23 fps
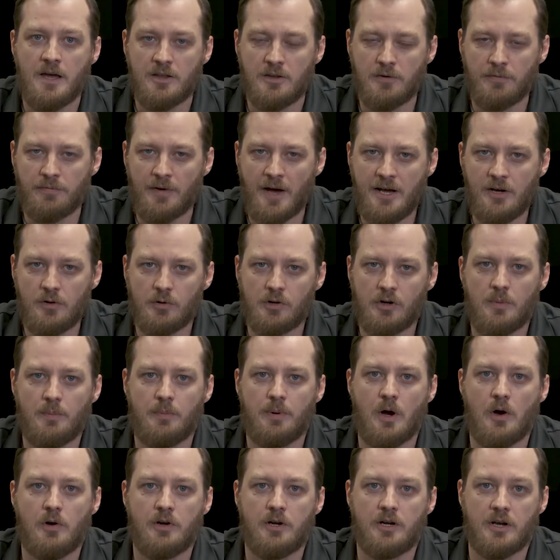The final
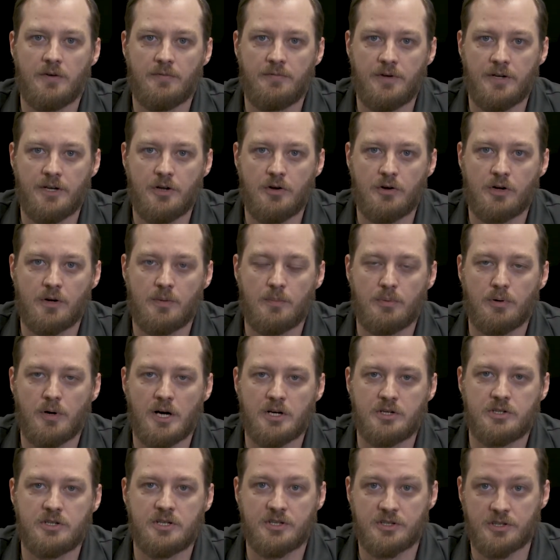component of video
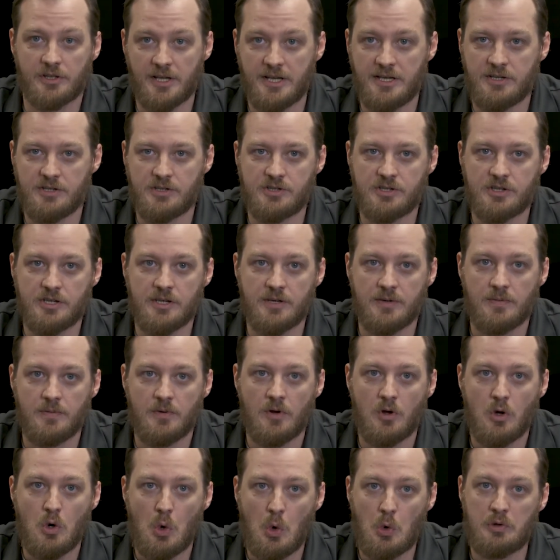compression is latency,
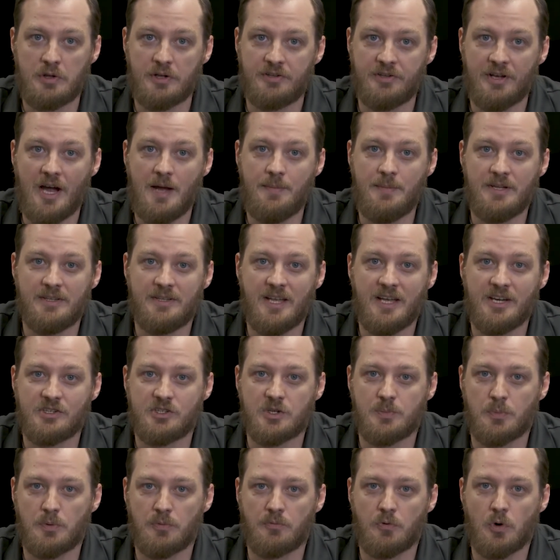or the time it takes to
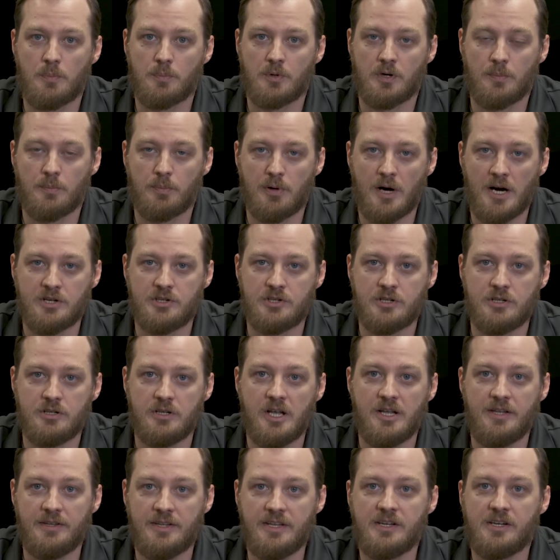perform compression
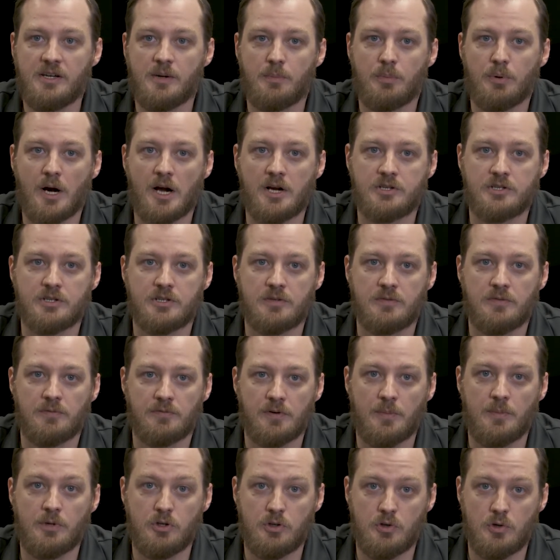and decompression
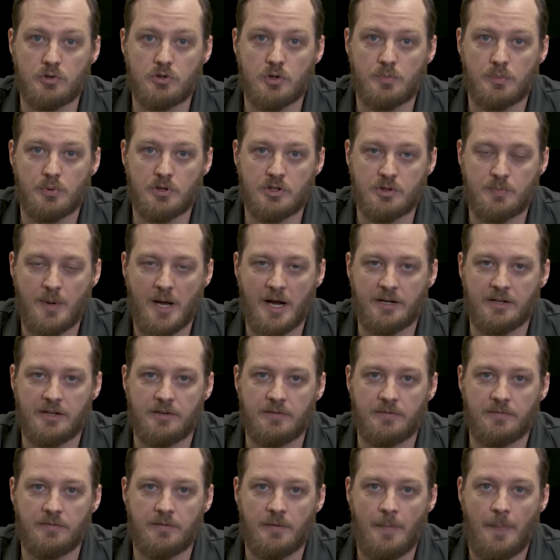from a user perspective.
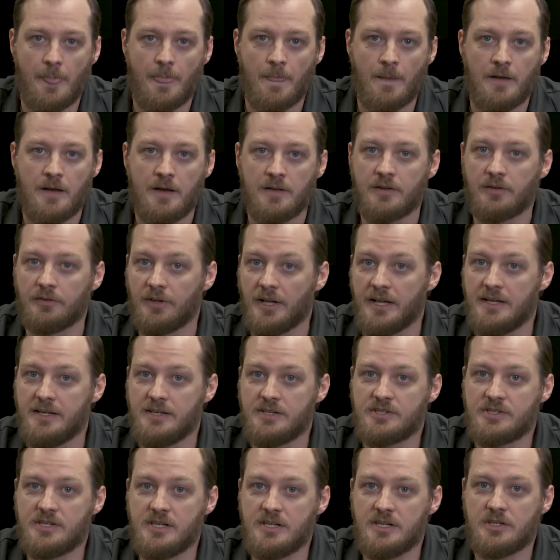The
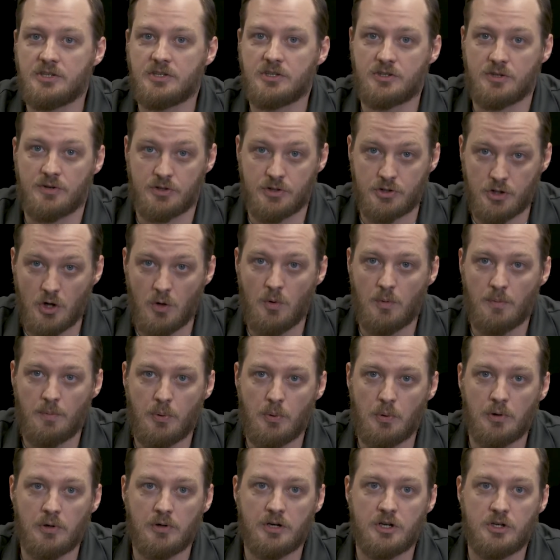latency is so
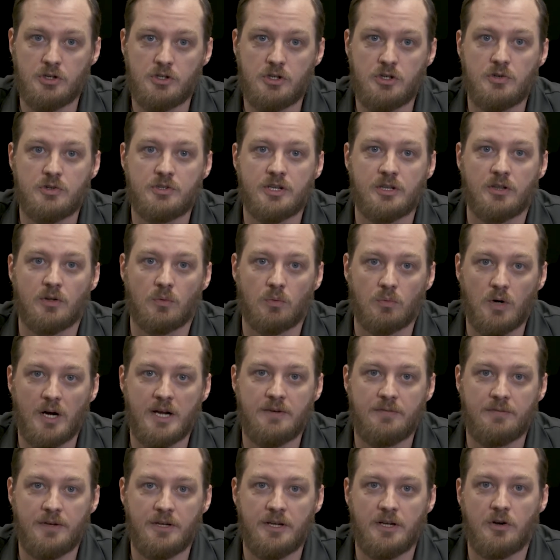important in choosing the right
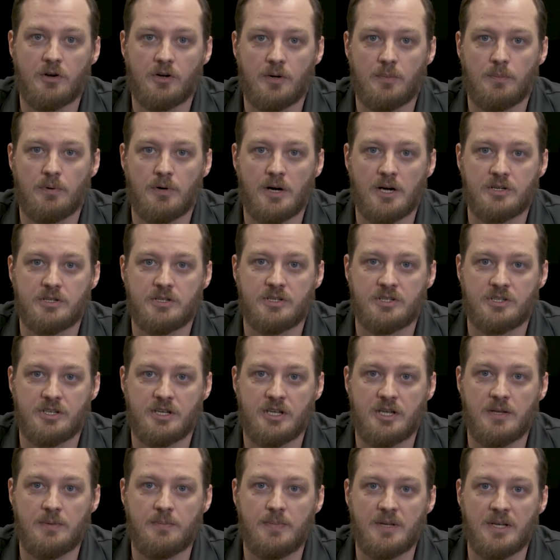video compression
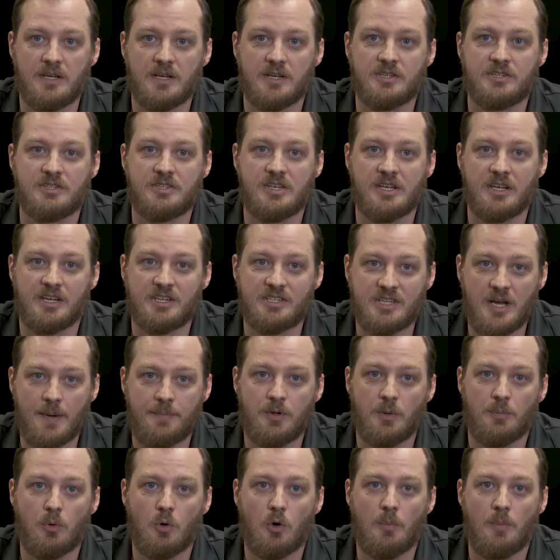scheme because the
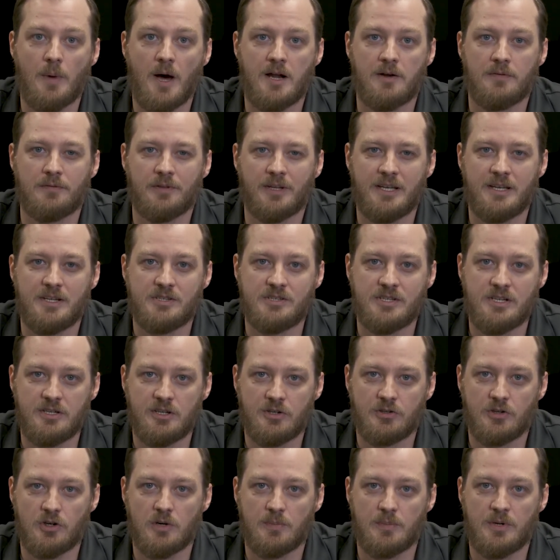acceptable amount of latency
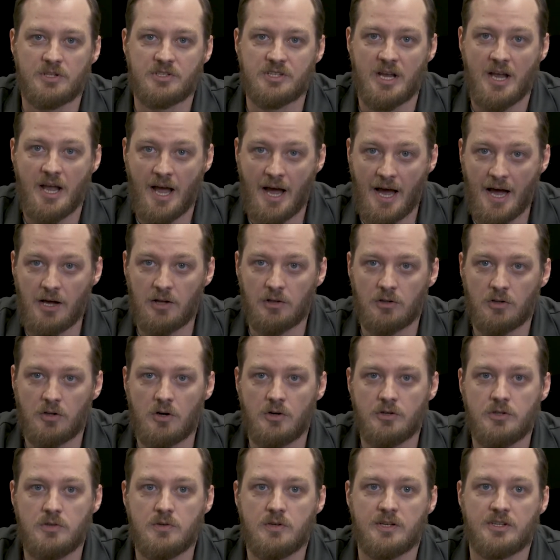determines how
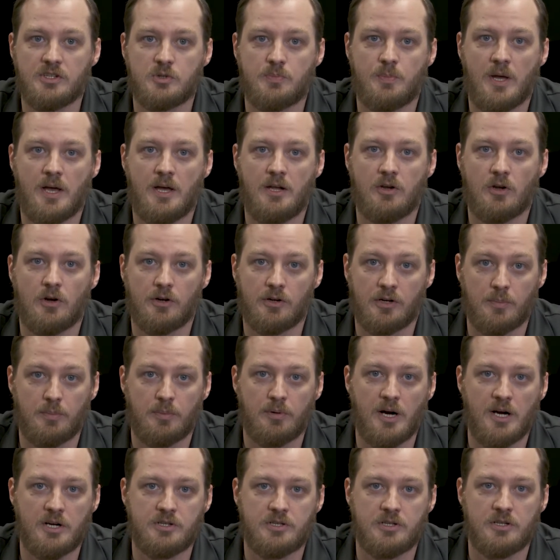long you can spend on
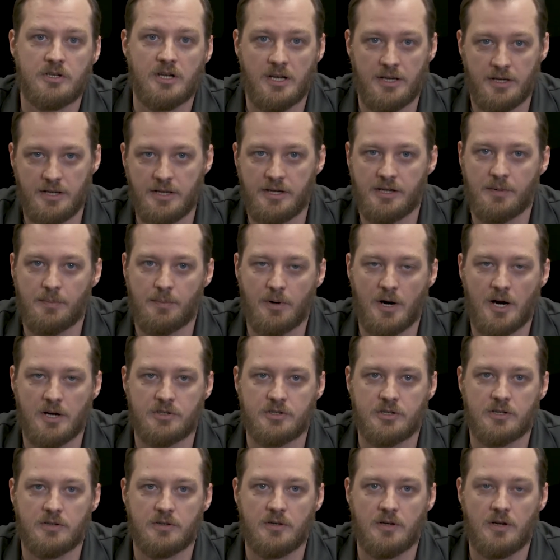compression and
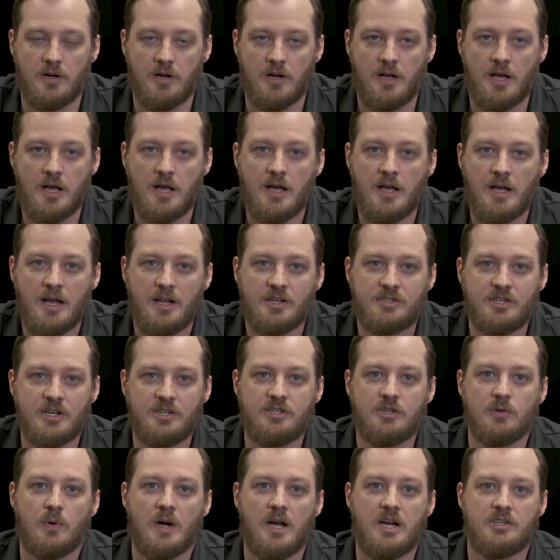decompression. In
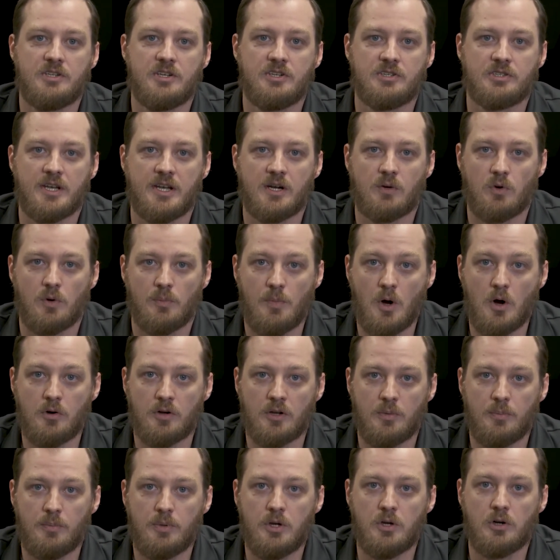situations like remote
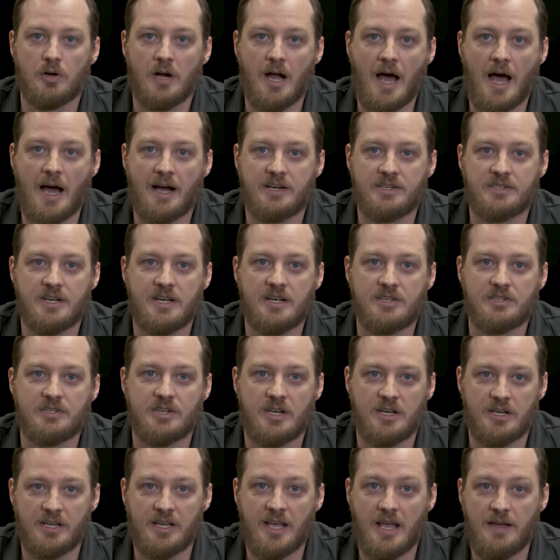computer access
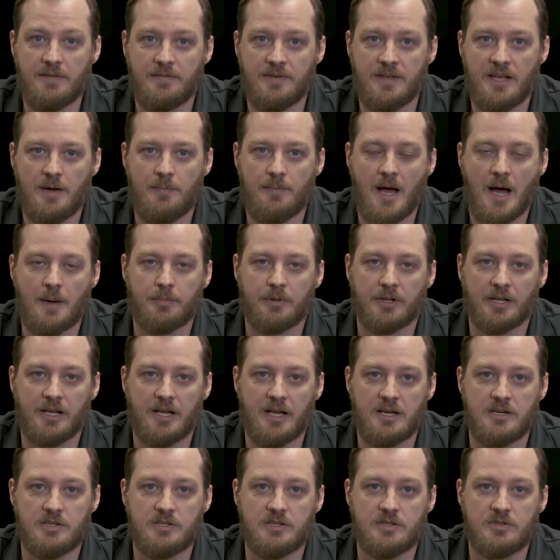and KVM
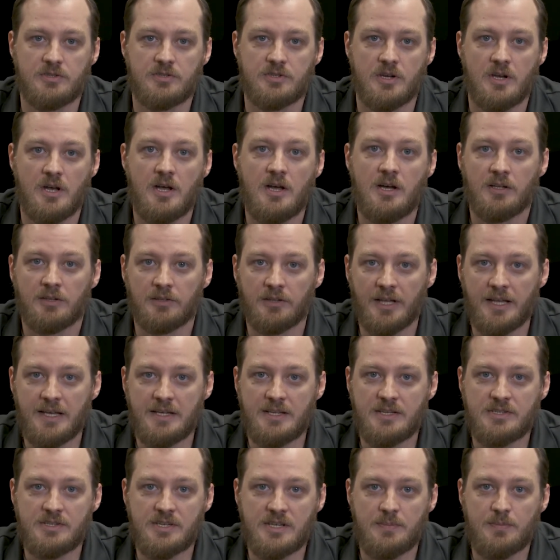applications,
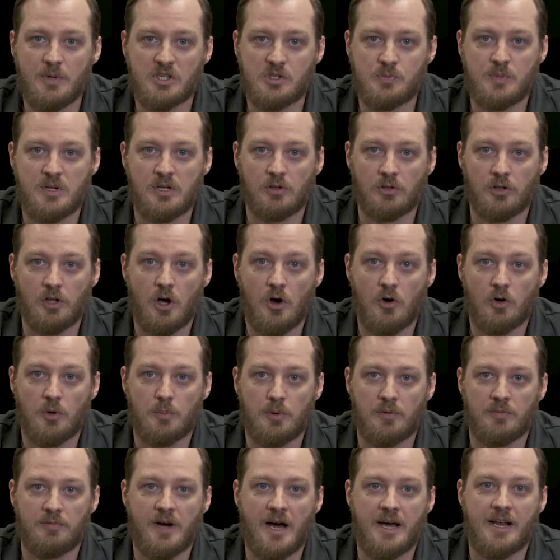latency must be low to
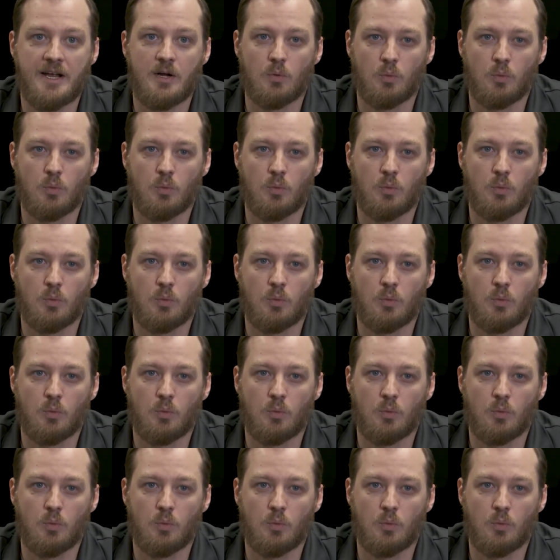provide a